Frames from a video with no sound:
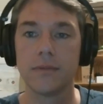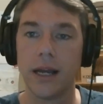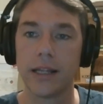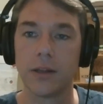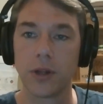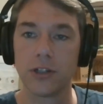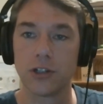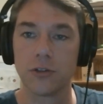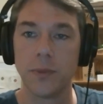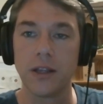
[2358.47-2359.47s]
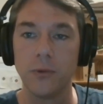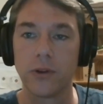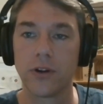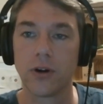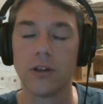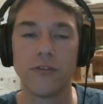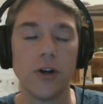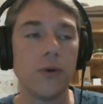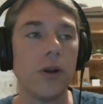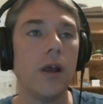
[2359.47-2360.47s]
I had the pleasure of speaking with her on the
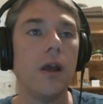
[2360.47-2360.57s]
phone.